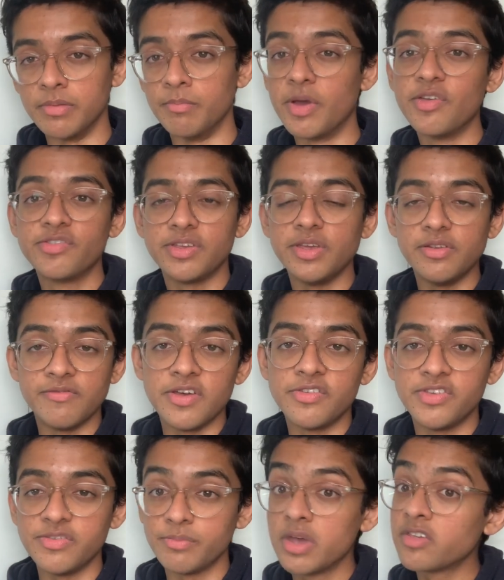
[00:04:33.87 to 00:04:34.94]
Most
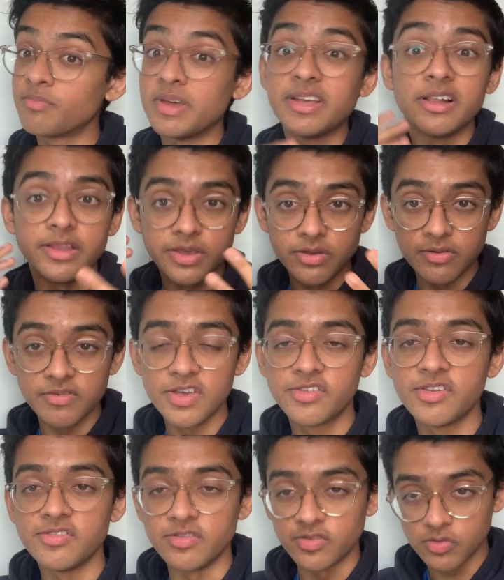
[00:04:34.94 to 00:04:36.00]
universities, most medical
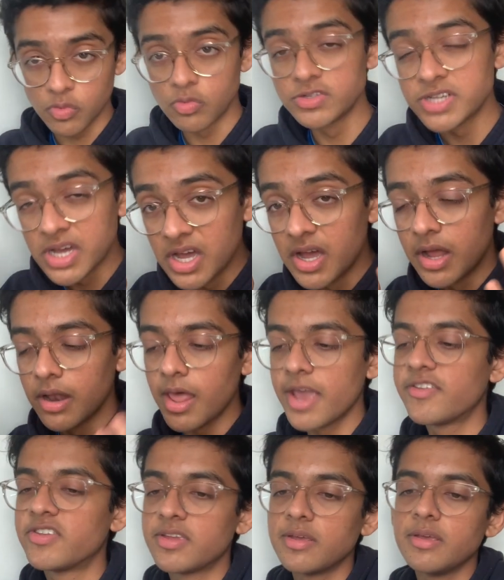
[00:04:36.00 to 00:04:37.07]
universities and schools
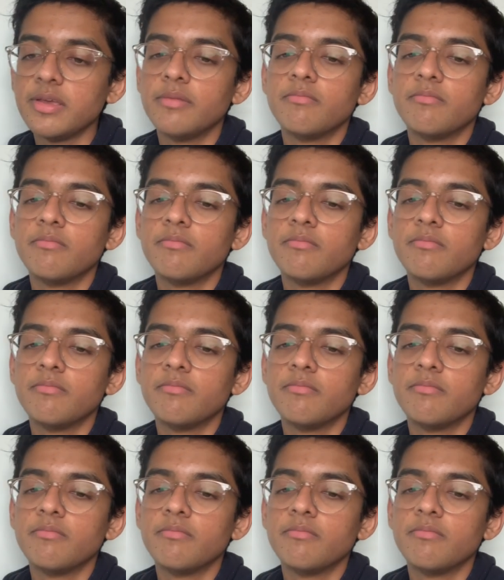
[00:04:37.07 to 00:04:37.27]
like to